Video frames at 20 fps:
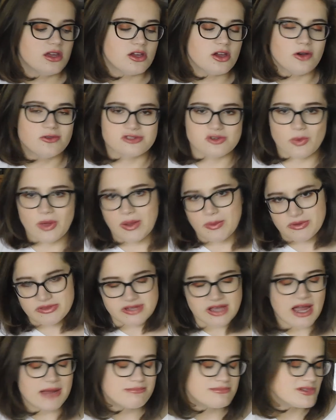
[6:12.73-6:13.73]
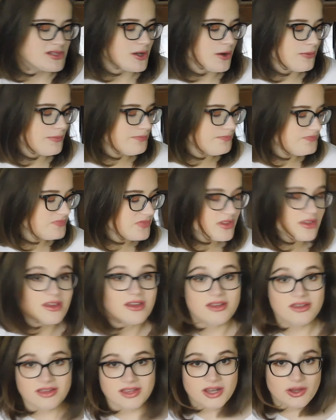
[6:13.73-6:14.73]
goes away with time. So,
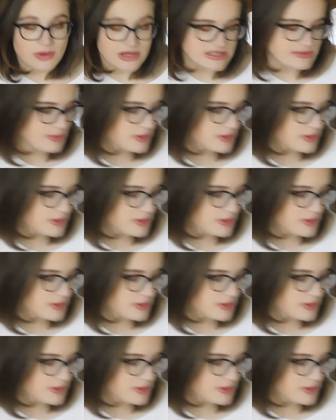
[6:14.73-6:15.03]
you know, it's